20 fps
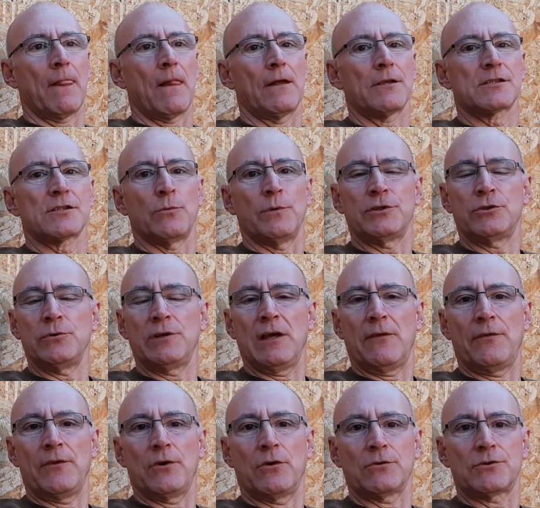So we do
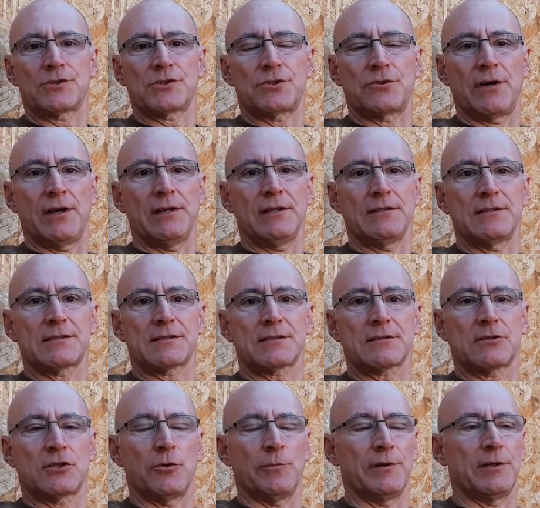get the odd strays
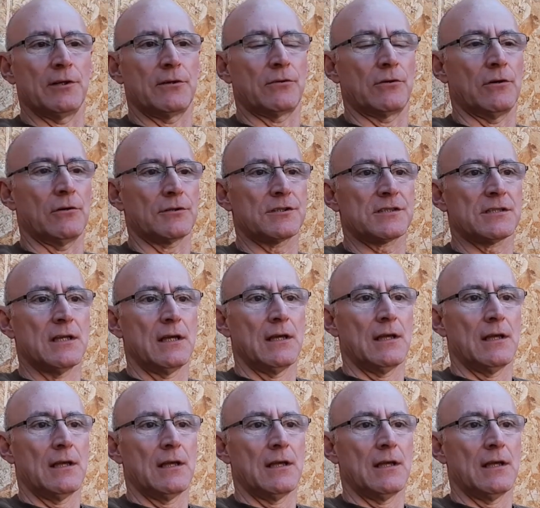coming across,